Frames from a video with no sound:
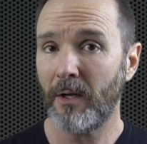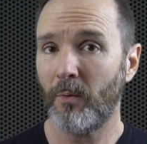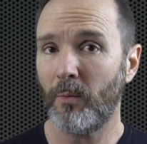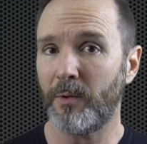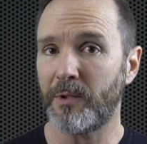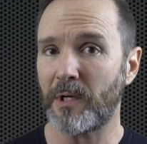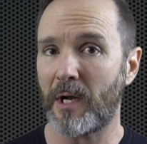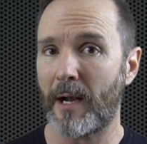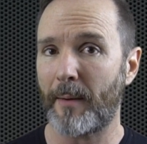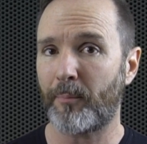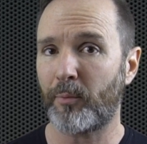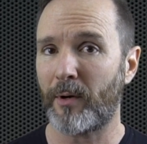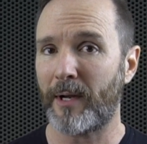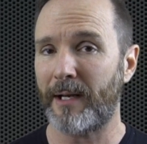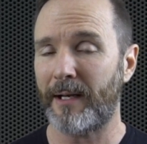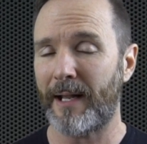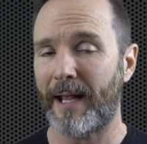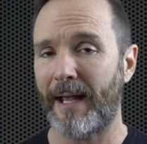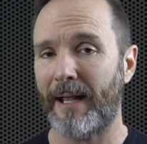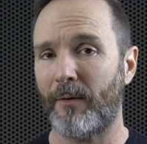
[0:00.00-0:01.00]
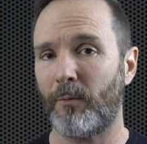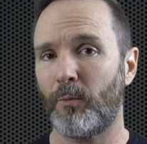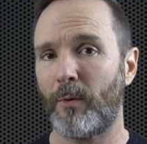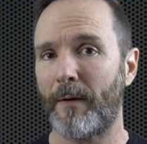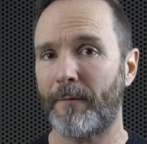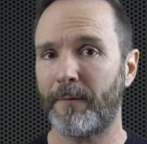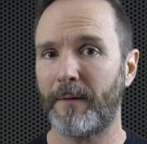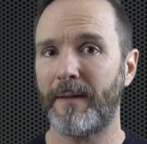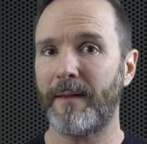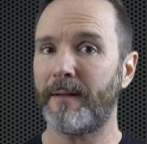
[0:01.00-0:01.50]
which operate at
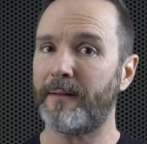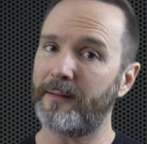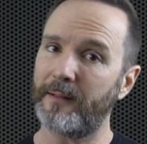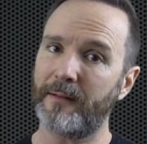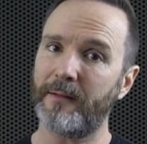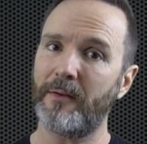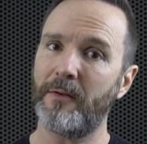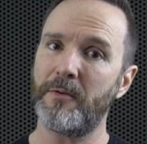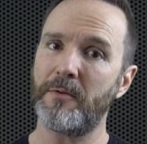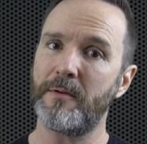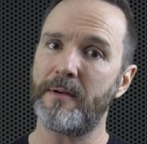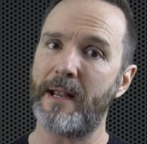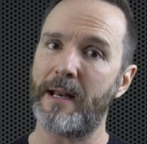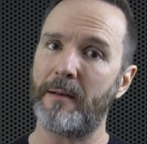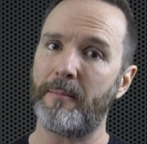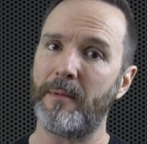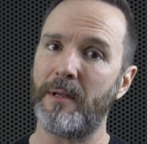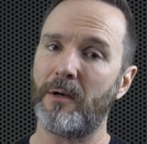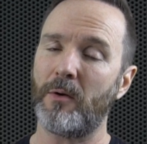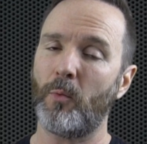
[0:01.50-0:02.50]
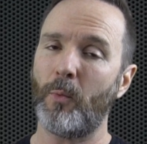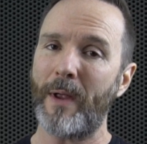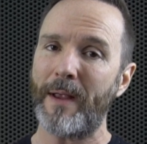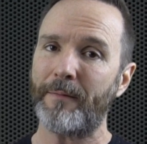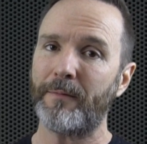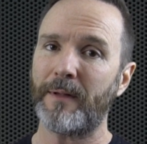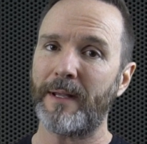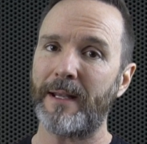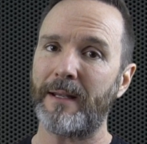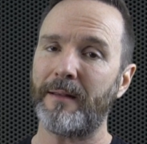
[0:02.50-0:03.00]
roughly the 600 nanometer
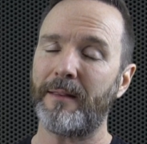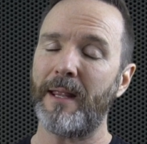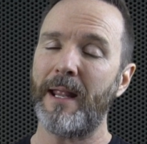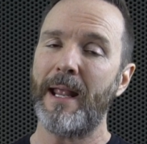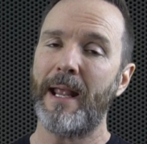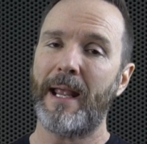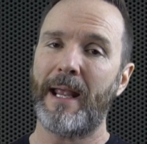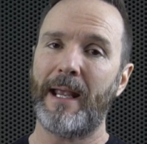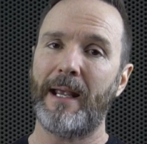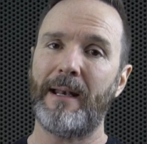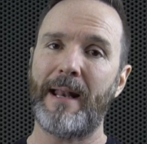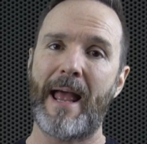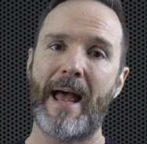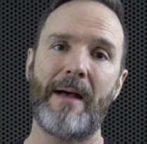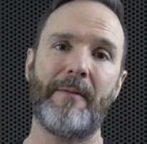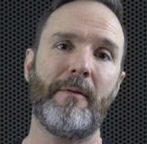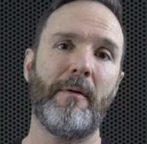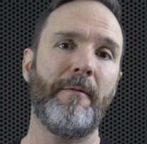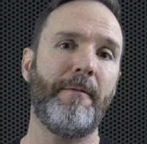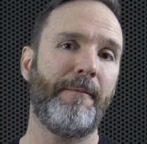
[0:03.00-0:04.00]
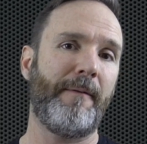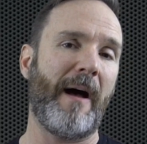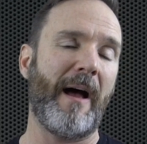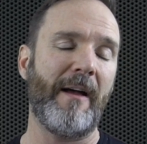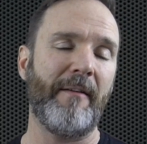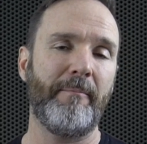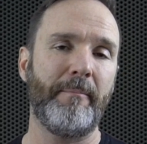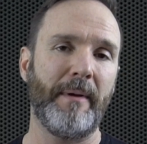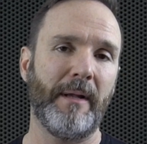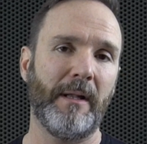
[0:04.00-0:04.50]
wavelength and have a
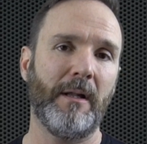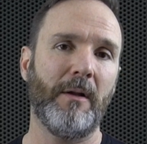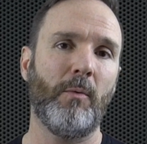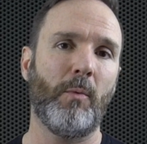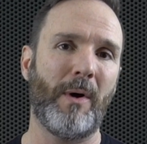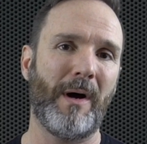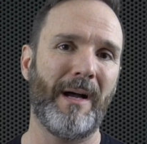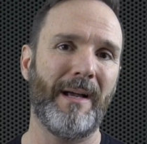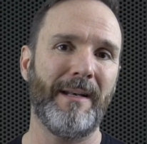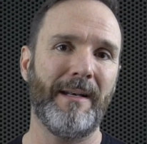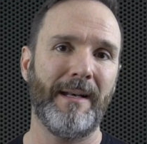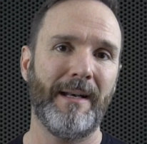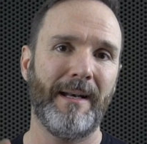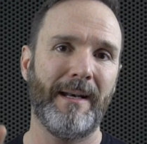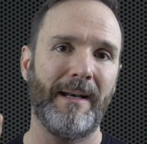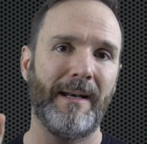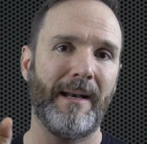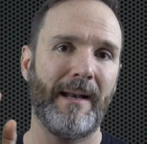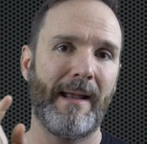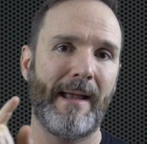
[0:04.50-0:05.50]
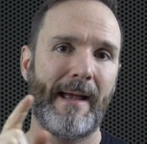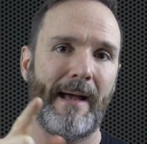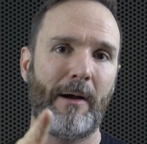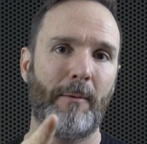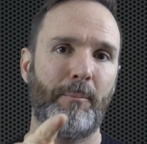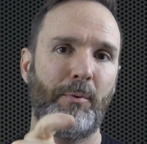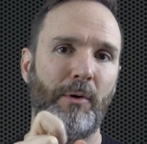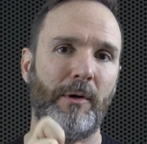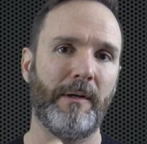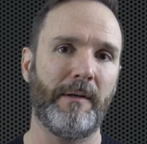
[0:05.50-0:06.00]
5 milliwatt
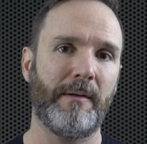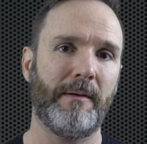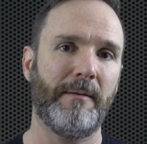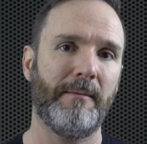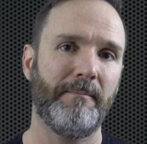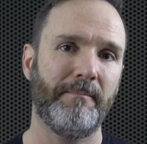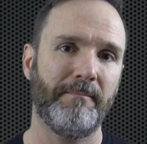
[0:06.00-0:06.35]
output.